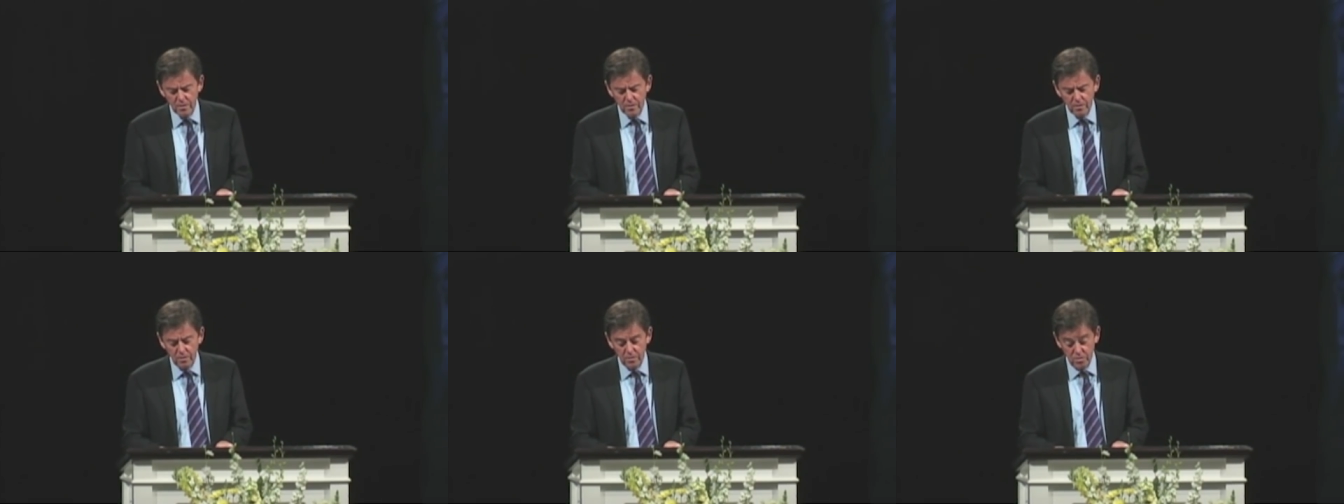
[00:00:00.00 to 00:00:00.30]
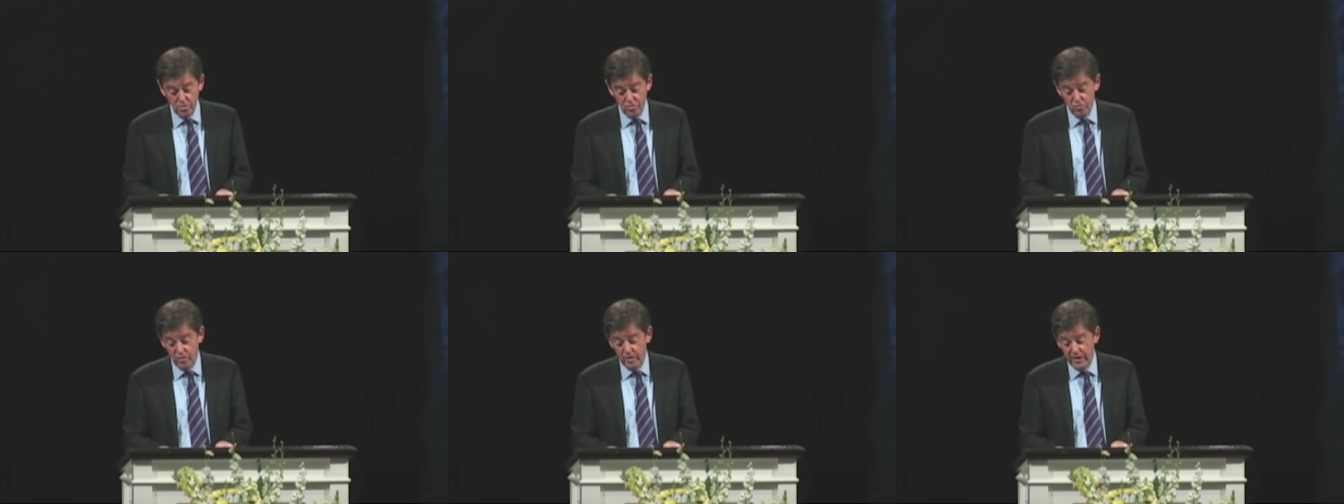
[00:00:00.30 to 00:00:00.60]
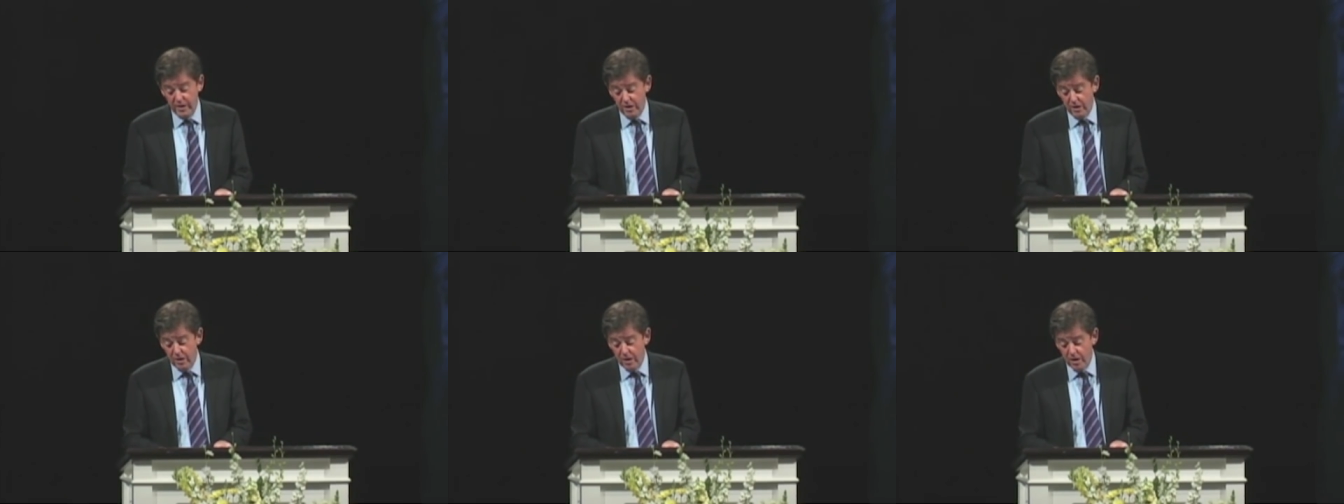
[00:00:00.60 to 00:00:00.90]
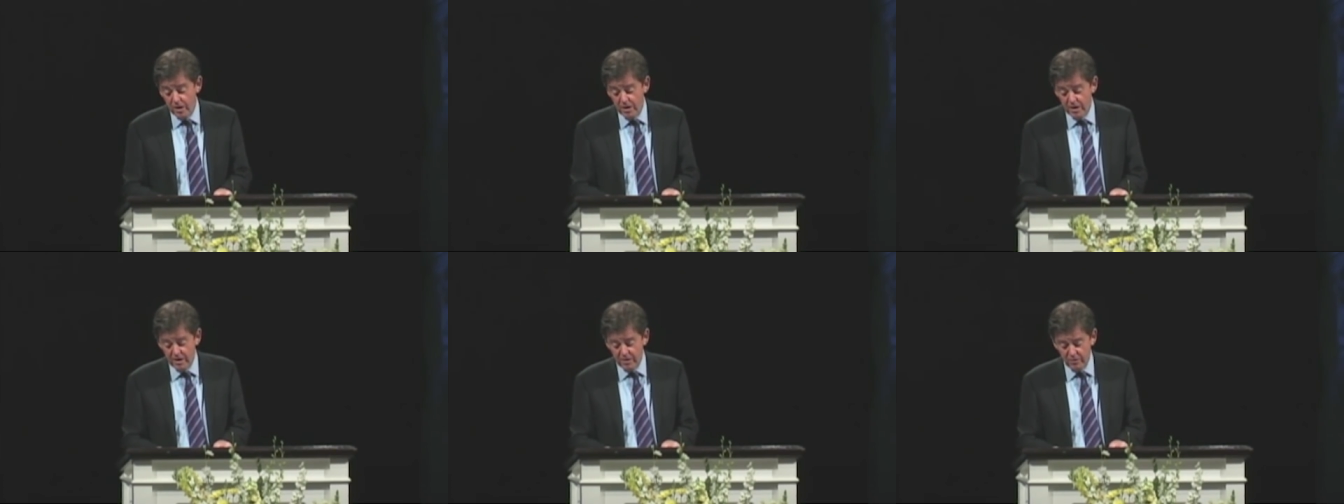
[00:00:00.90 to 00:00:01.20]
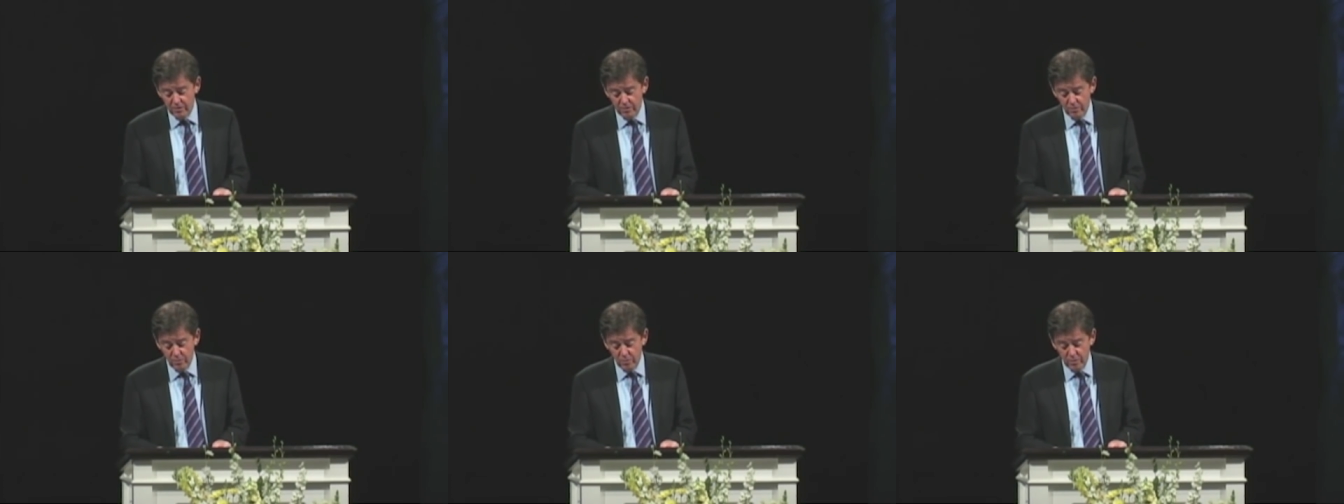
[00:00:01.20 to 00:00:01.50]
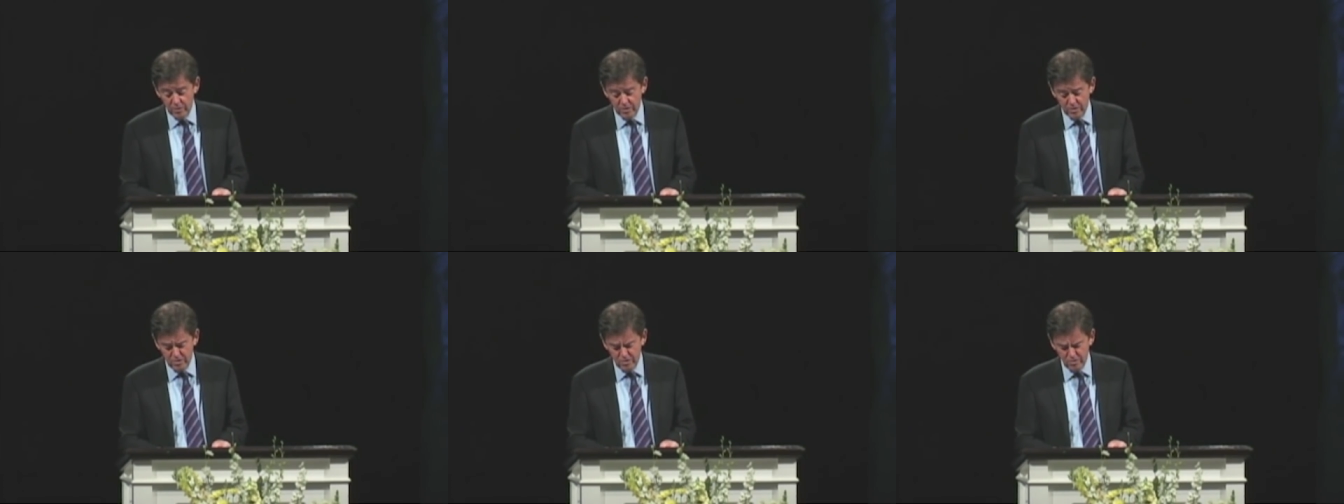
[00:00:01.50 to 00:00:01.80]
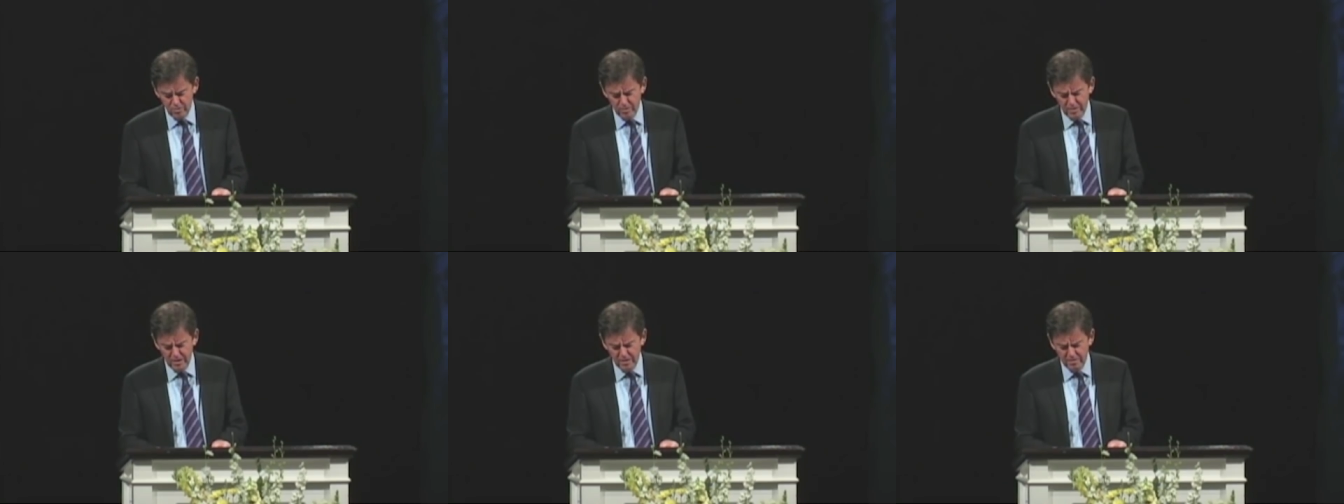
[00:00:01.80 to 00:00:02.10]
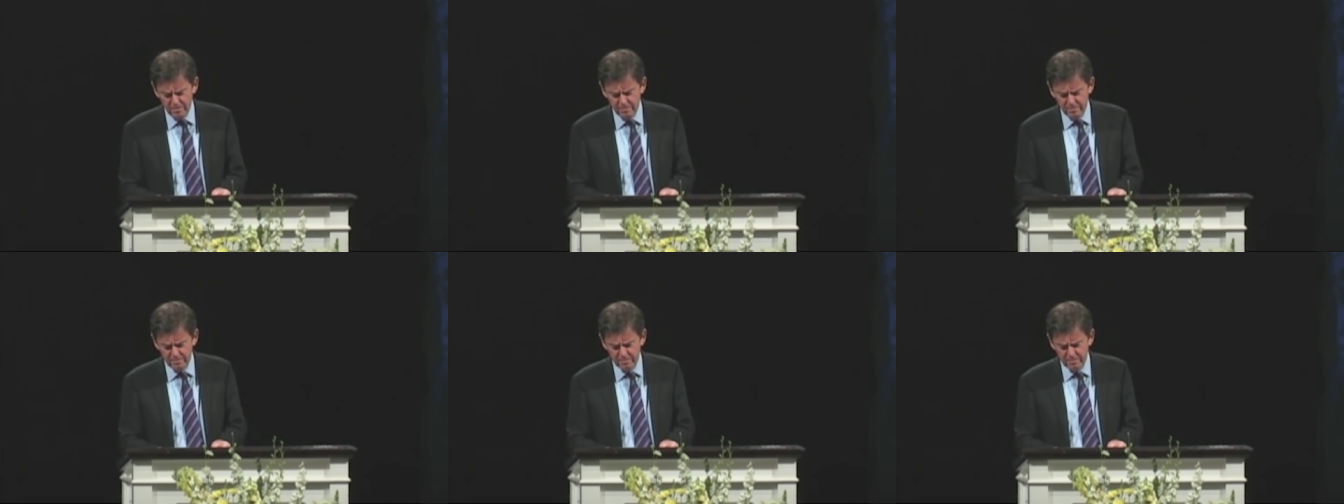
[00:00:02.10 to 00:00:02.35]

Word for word: because it's really hard and I don't know what to do with it.